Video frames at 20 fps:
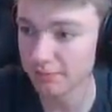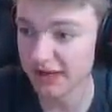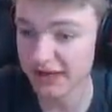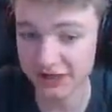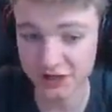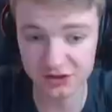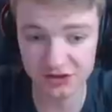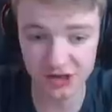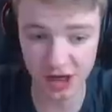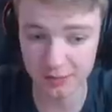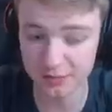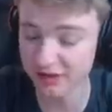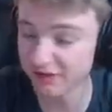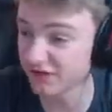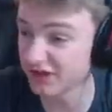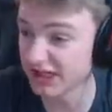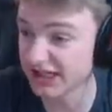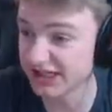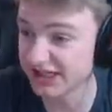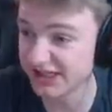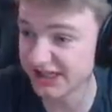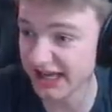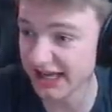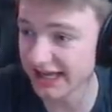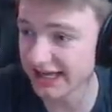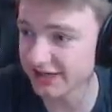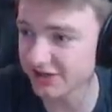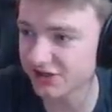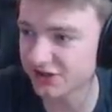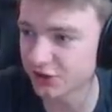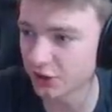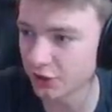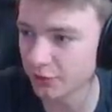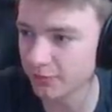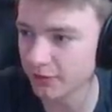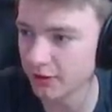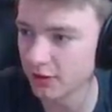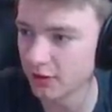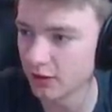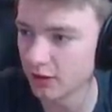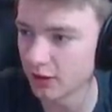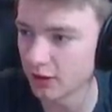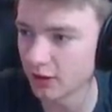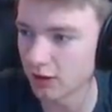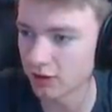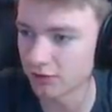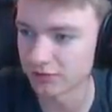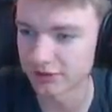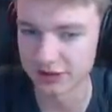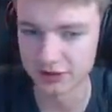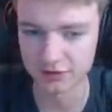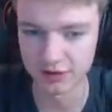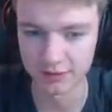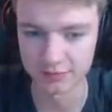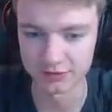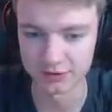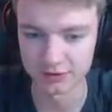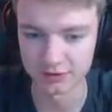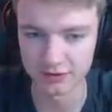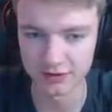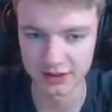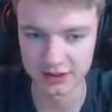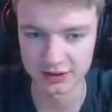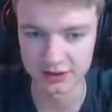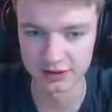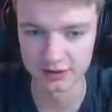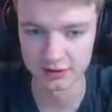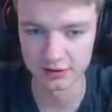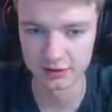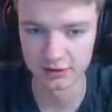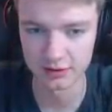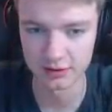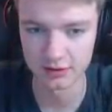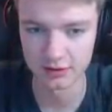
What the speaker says: Mini good time, thank you for the year sub. Holy crap, dude, thank you.